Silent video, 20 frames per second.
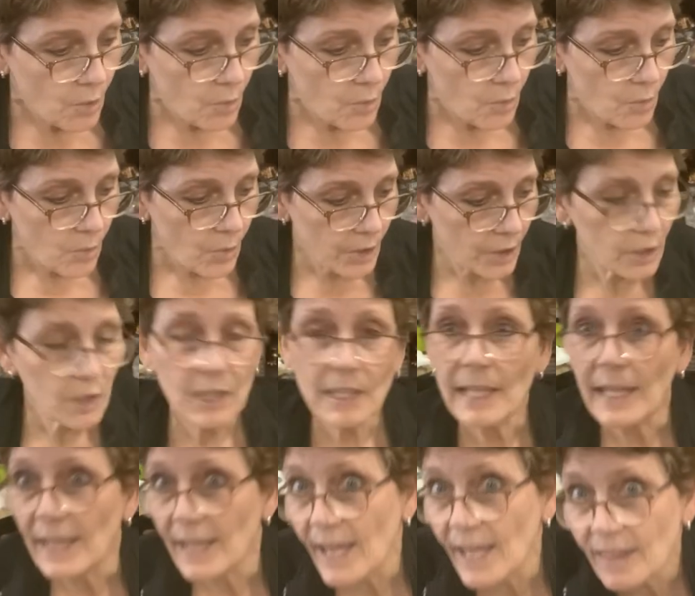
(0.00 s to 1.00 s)
we're gonna
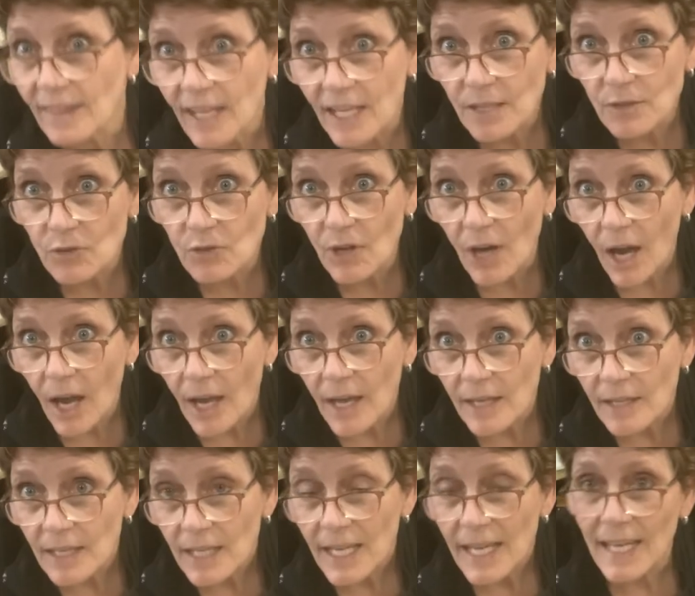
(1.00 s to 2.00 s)
let that dry
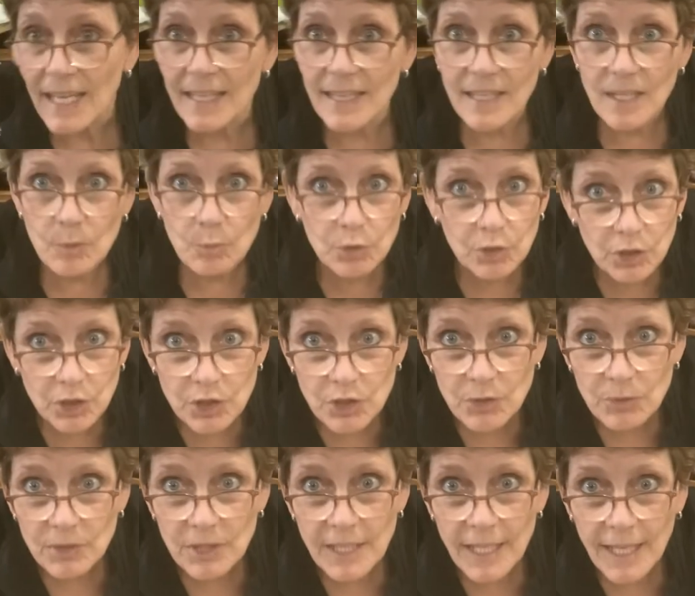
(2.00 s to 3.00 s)
and then we're gonna
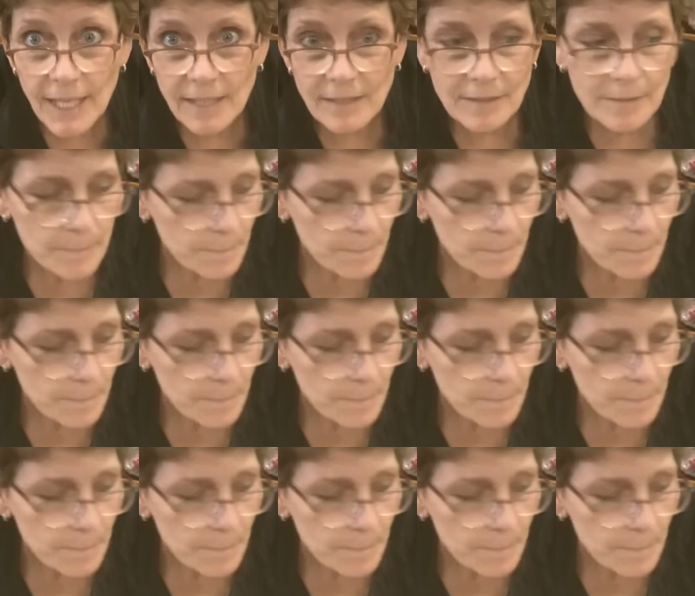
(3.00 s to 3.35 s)
do it again.